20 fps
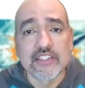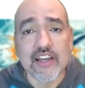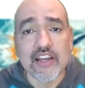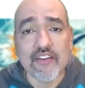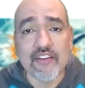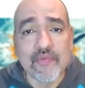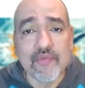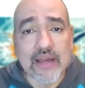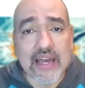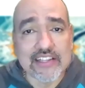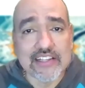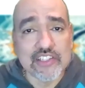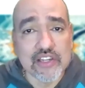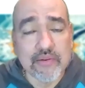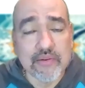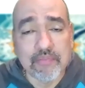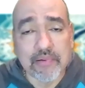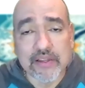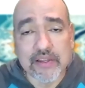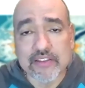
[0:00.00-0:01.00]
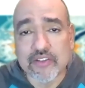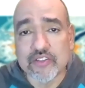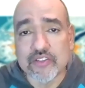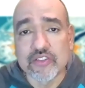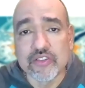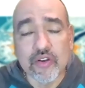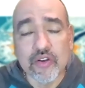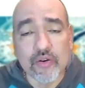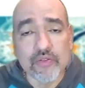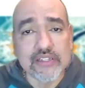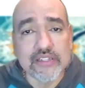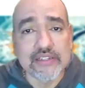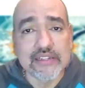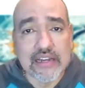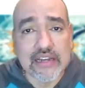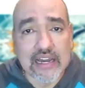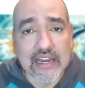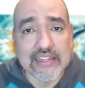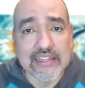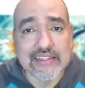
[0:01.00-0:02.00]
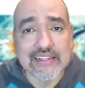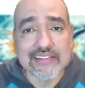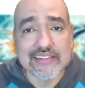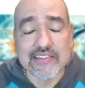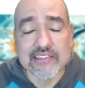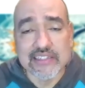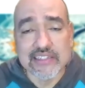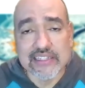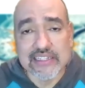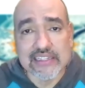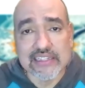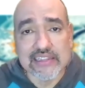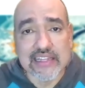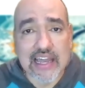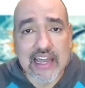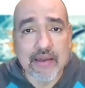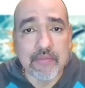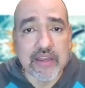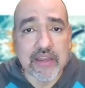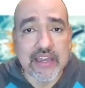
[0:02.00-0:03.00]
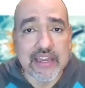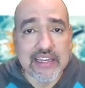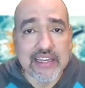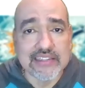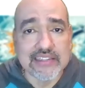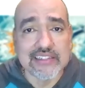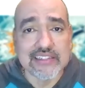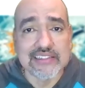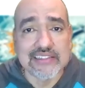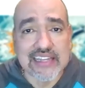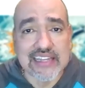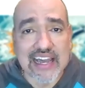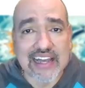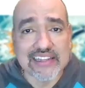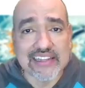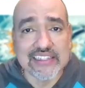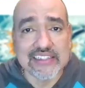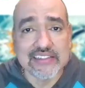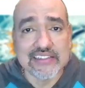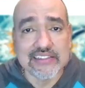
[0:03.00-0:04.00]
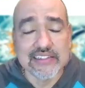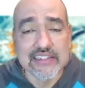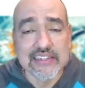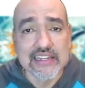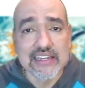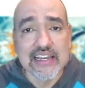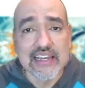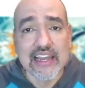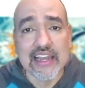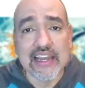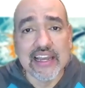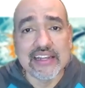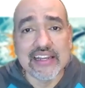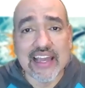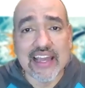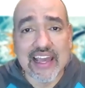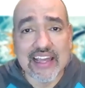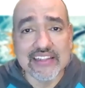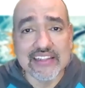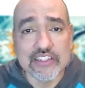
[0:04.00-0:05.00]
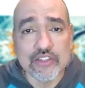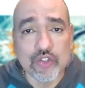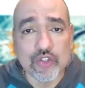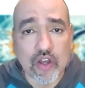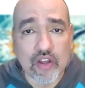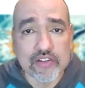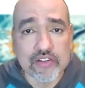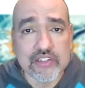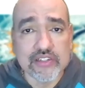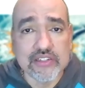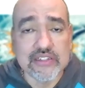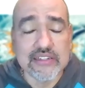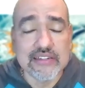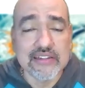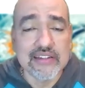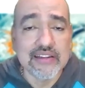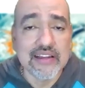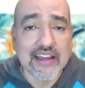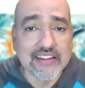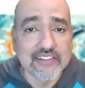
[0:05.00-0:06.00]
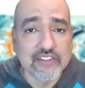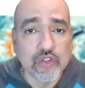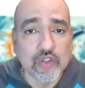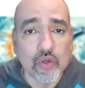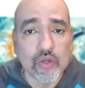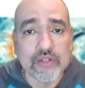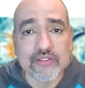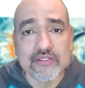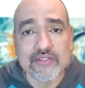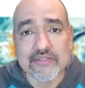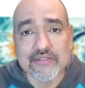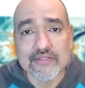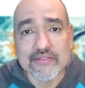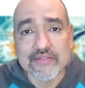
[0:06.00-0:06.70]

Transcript: Tough matchup, but there's no denying that CeeDee Lamb is a talent. And Andy Dalton has looked